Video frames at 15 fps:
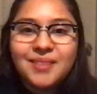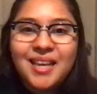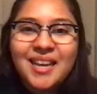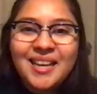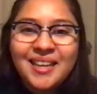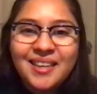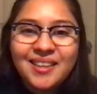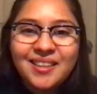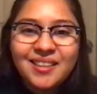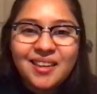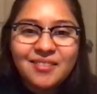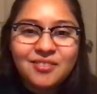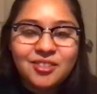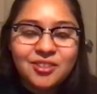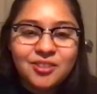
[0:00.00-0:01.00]
Hi, good
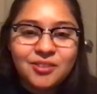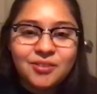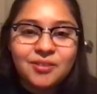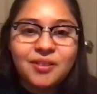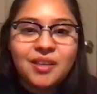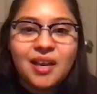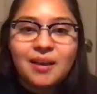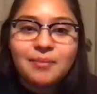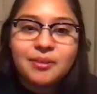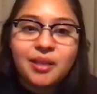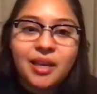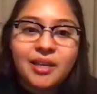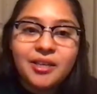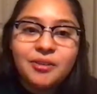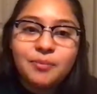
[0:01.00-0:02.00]
afternoon. I'm
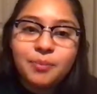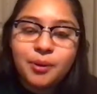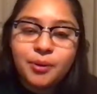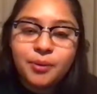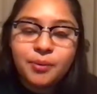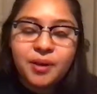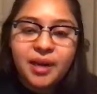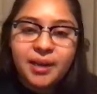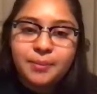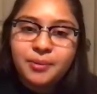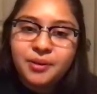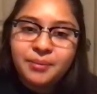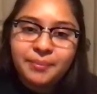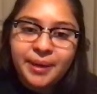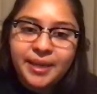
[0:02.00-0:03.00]
glad you both were able
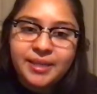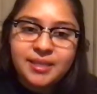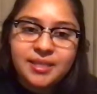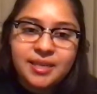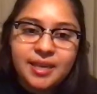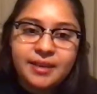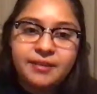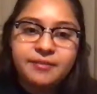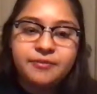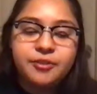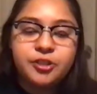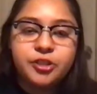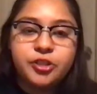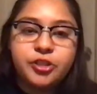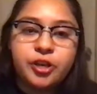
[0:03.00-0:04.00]
to make it today
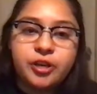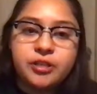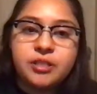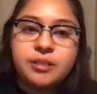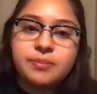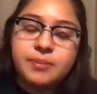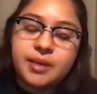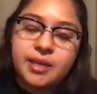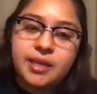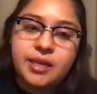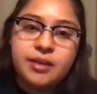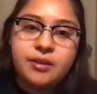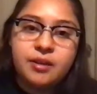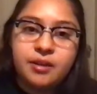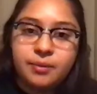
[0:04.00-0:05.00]
for John's
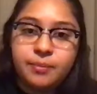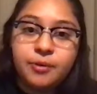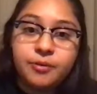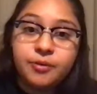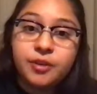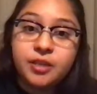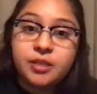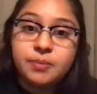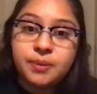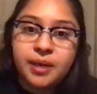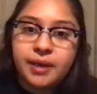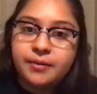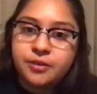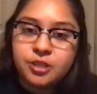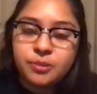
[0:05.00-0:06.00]
meeting um, over his
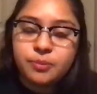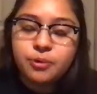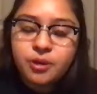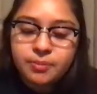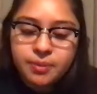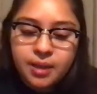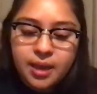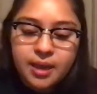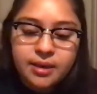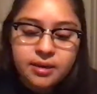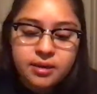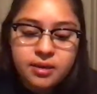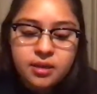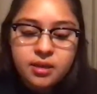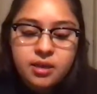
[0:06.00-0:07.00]
behavior support plan.
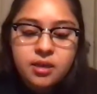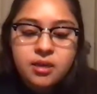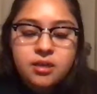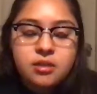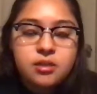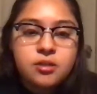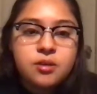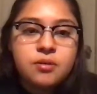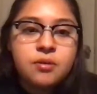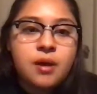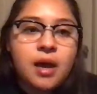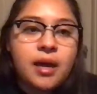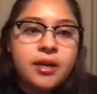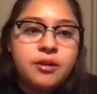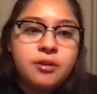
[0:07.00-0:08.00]
So,
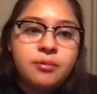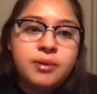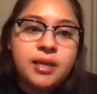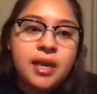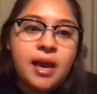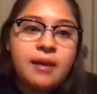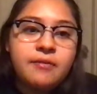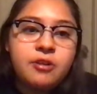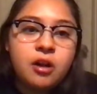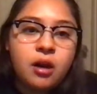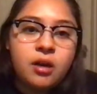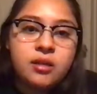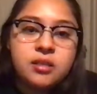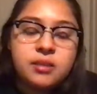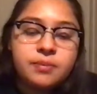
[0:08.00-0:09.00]
I know we have
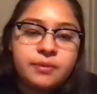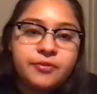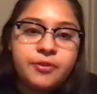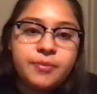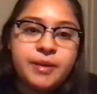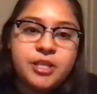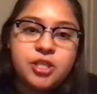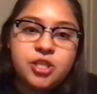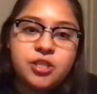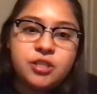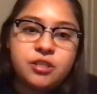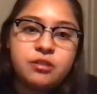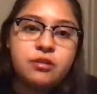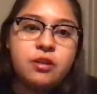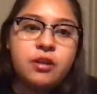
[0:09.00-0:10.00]
gotten some
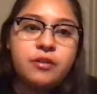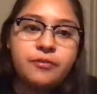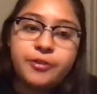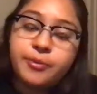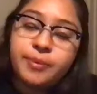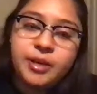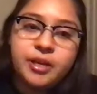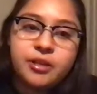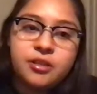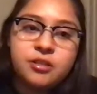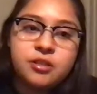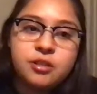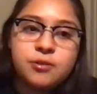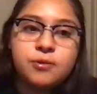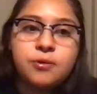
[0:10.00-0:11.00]
information from here in
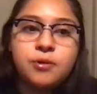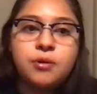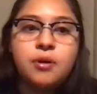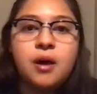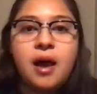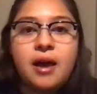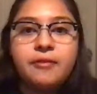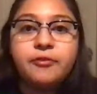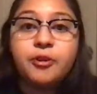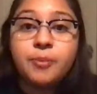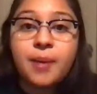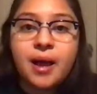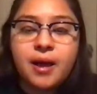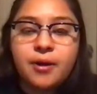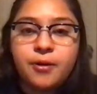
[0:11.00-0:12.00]
school and from
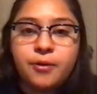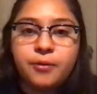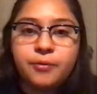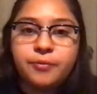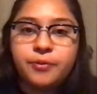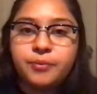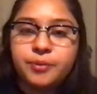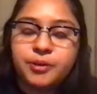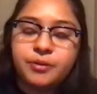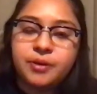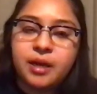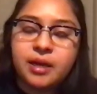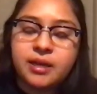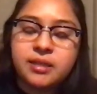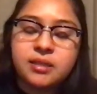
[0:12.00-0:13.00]
at home from you
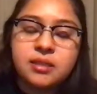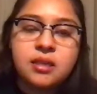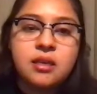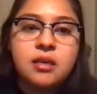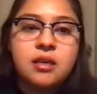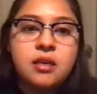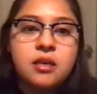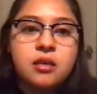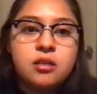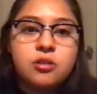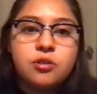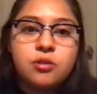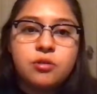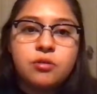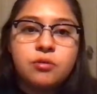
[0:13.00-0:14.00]
guys.
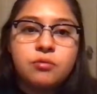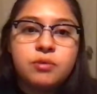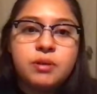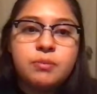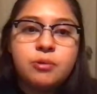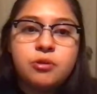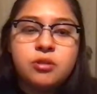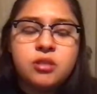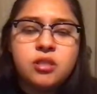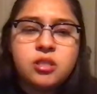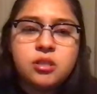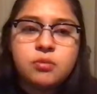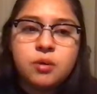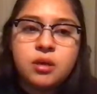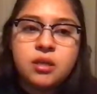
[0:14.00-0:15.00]
So, we mostly
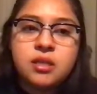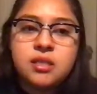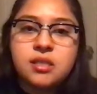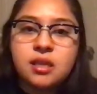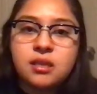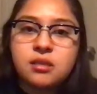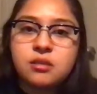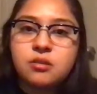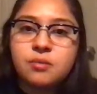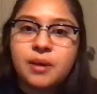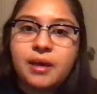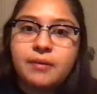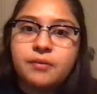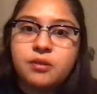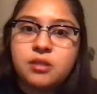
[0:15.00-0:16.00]
just want to discuss those
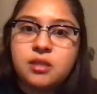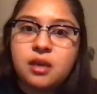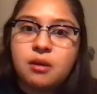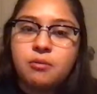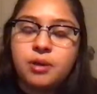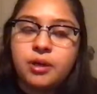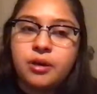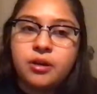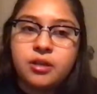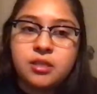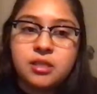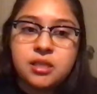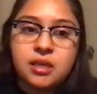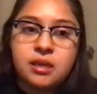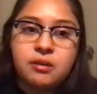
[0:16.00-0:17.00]
behaviors that we are
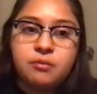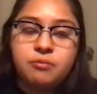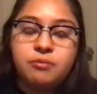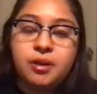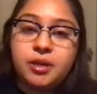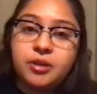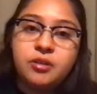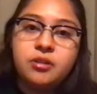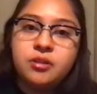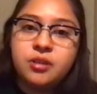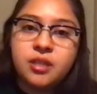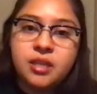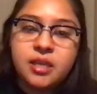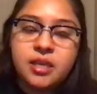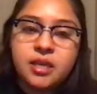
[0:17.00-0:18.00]
seeing
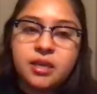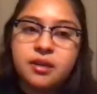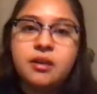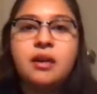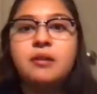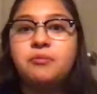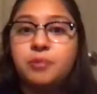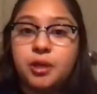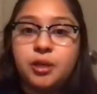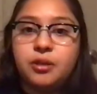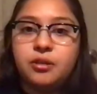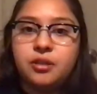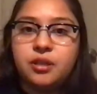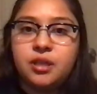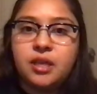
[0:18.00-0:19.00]
regularly here and
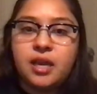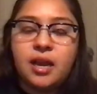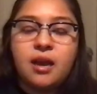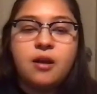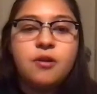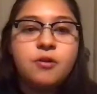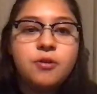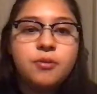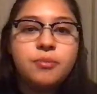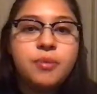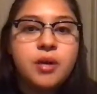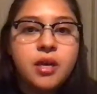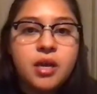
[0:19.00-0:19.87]
regularly at home.